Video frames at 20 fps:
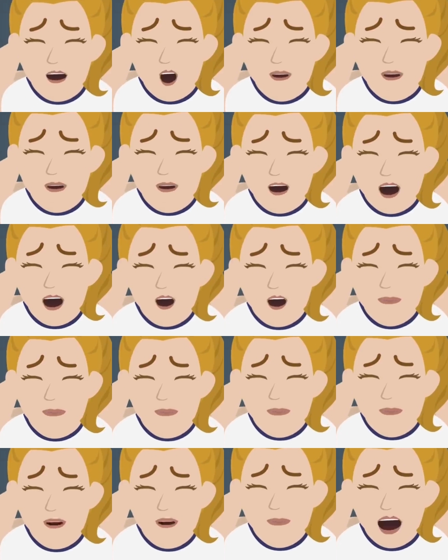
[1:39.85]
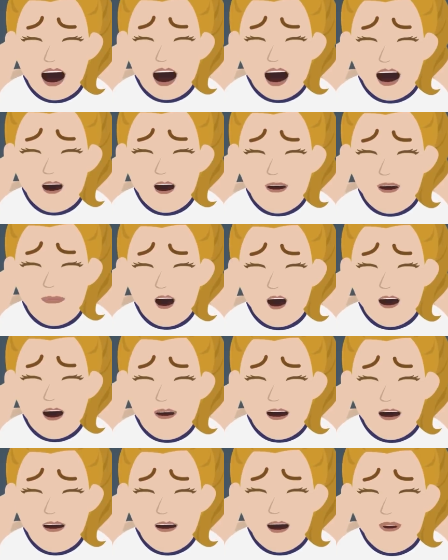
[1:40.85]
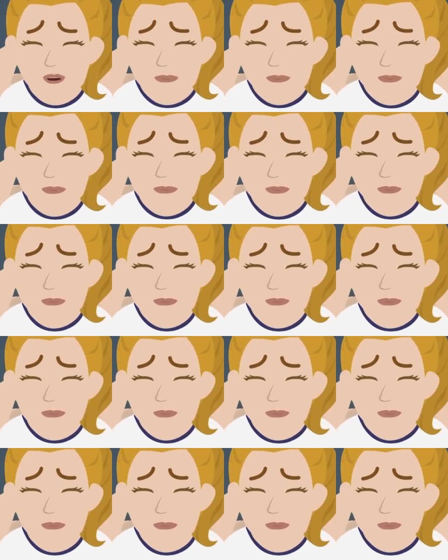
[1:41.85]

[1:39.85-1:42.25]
have yes to all on the list.